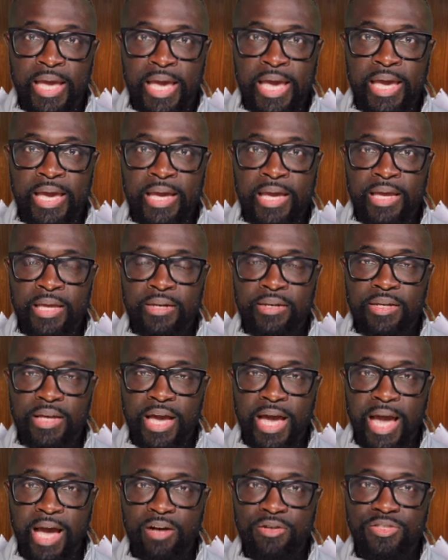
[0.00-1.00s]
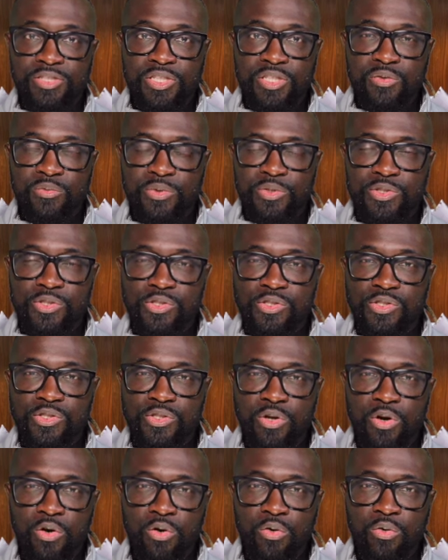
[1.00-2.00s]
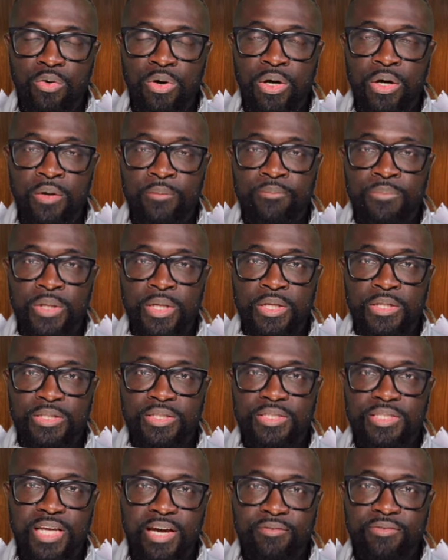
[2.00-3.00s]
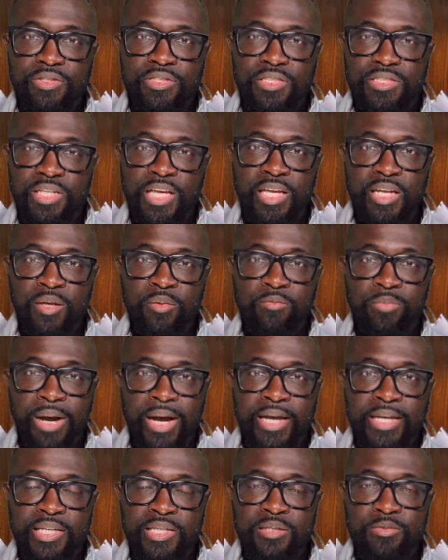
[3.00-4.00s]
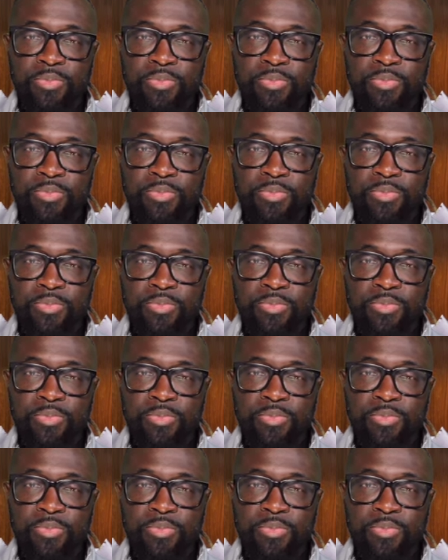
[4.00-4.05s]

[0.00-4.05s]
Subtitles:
and how she was so devastated by His